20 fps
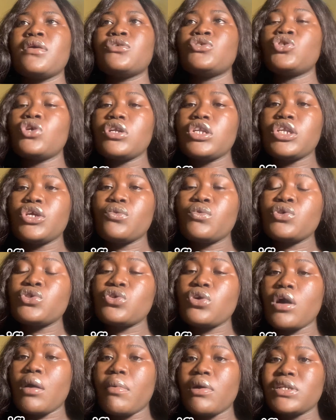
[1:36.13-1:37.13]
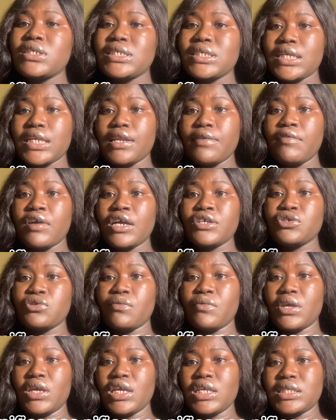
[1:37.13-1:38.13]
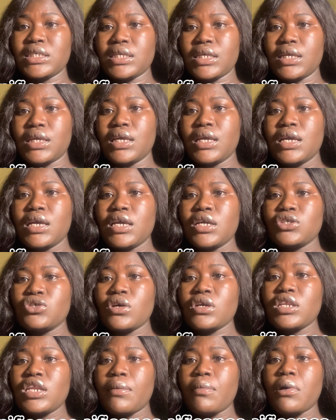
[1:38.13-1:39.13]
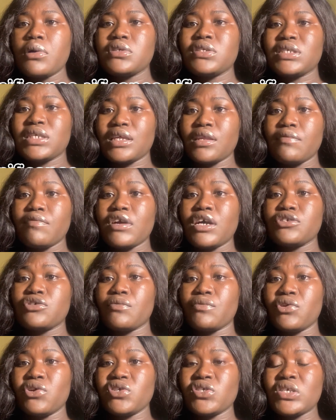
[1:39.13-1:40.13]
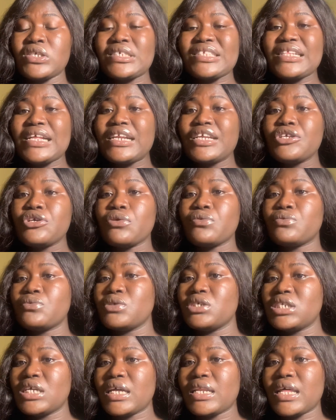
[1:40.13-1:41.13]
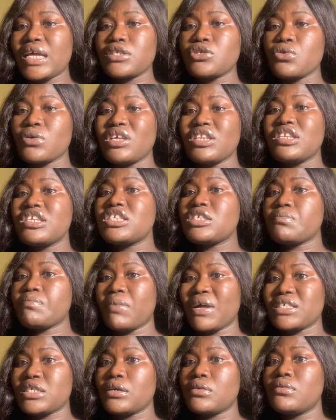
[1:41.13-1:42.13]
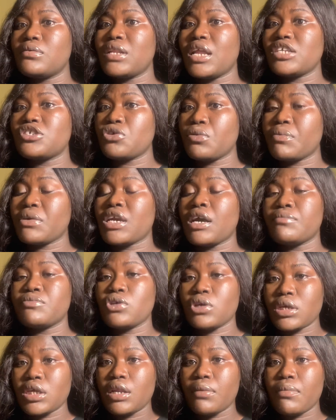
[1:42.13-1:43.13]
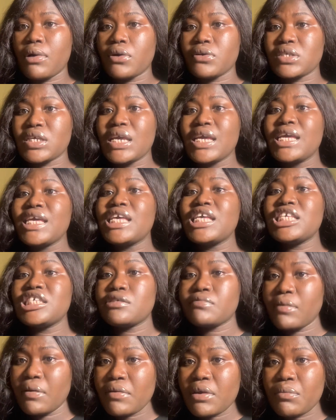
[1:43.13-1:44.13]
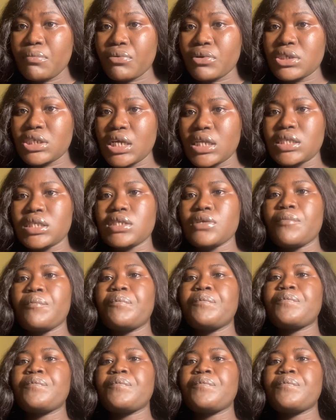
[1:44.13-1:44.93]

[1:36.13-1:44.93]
Thirdly, you want to talk about the significance of the essay. Talking about the significance of your essay is telling your reader that, okay, this particular topic I'm talking about is very important.